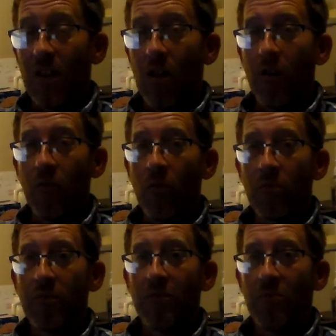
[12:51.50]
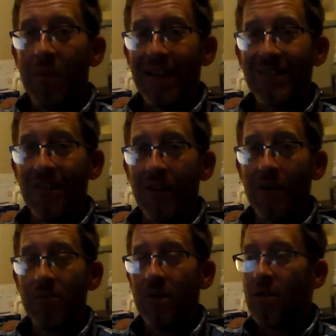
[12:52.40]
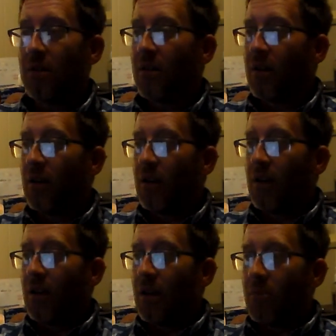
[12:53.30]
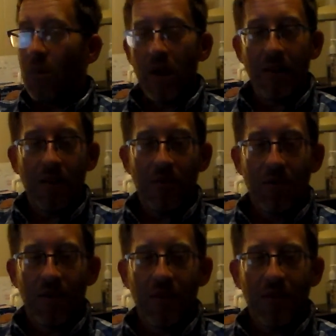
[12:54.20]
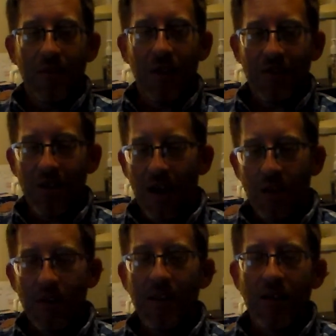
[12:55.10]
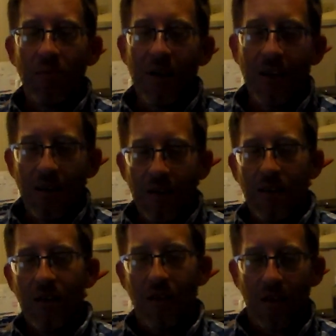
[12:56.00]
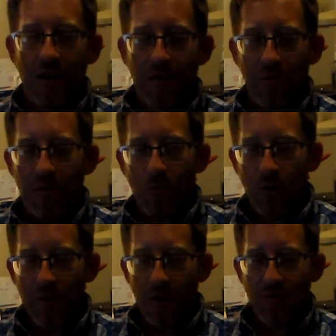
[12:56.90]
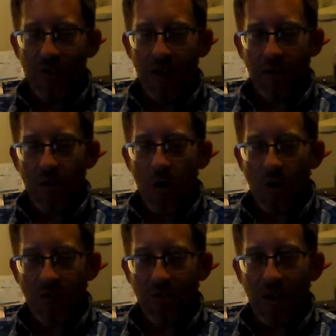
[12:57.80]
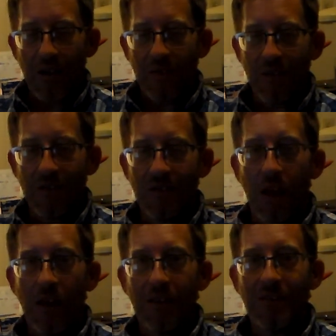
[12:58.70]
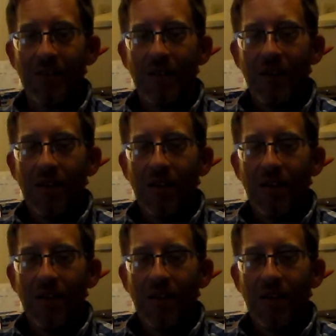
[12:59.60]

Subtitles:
you know, it won't mess it up. But that's kind of getting to be one of those kind of cars that these days,